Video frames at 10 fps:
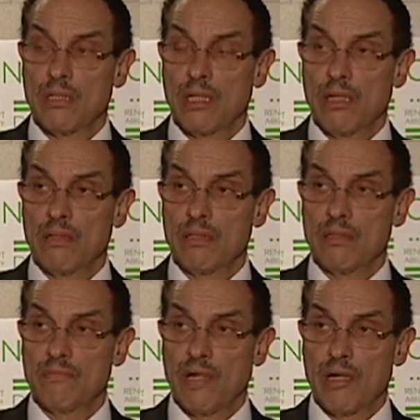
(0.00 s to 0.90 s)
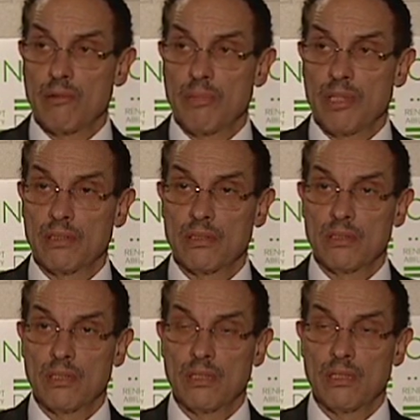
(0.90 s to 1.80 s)
and the environment.
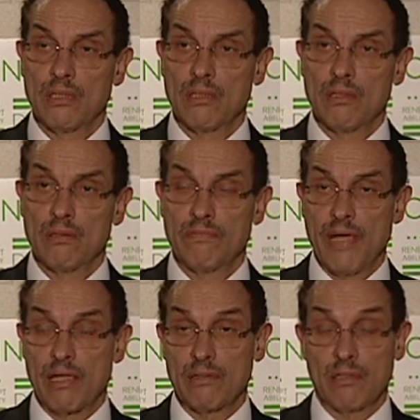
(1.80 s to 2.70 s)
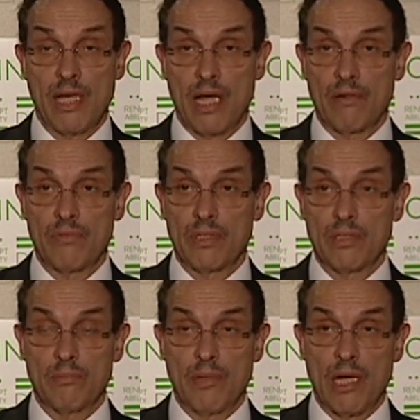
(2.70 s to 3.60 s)
In fact, the latter
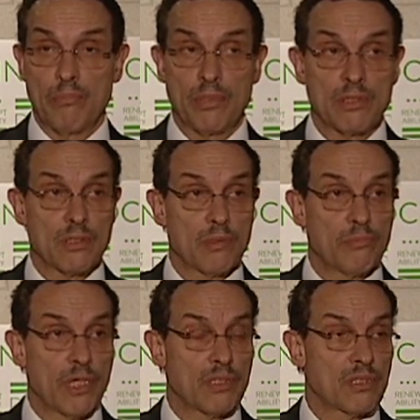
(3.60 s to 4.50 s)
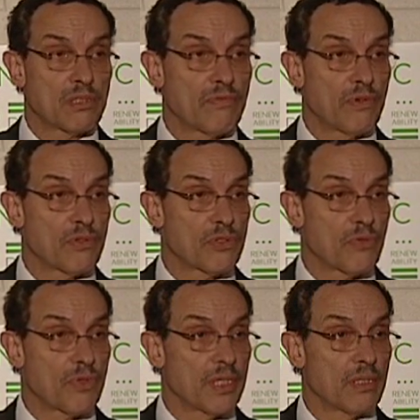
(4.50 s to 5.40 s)
really, in my opinion, embraces the first
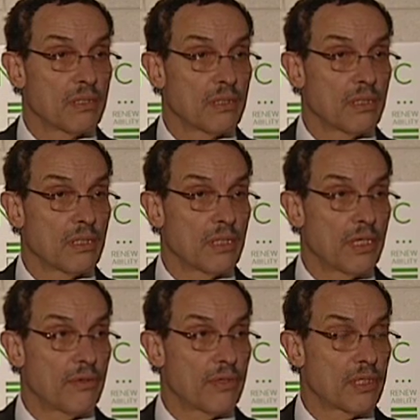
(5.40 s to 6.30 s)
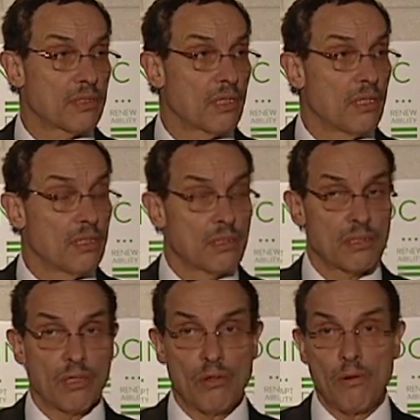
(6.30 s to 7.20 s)
3 areas.
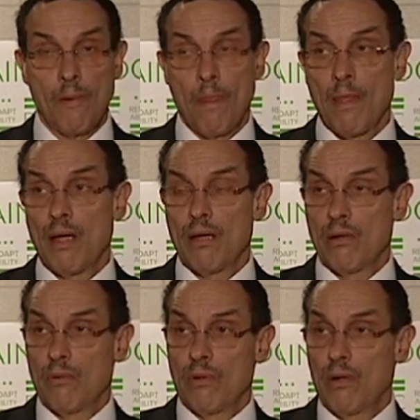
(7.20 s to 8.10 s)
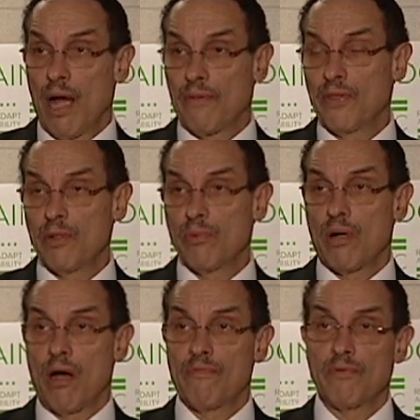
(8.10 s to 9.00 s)
So I think we're
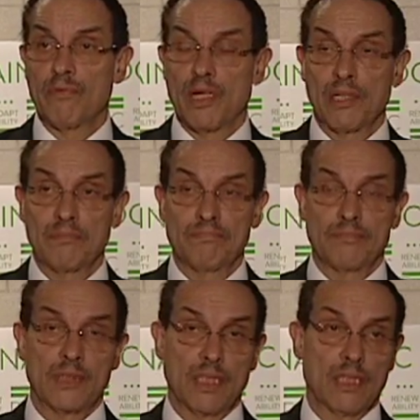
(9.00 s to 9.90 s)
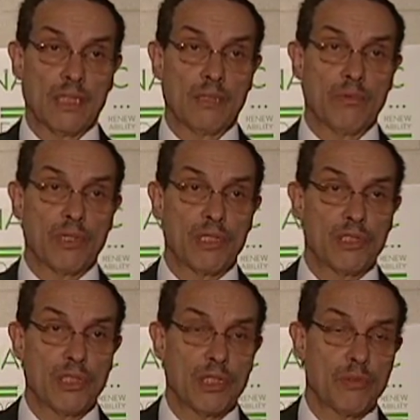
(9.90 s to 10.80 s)
off and running. We're
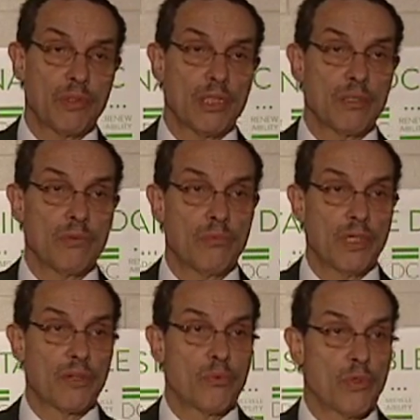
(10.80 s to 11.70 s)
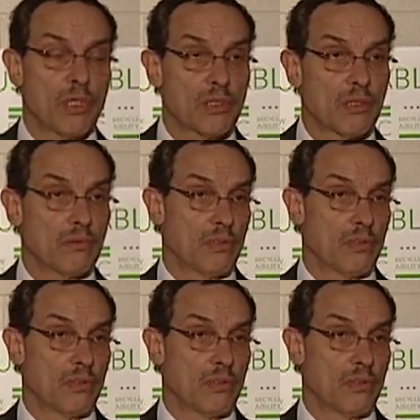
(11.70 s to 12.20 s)
continuing with work that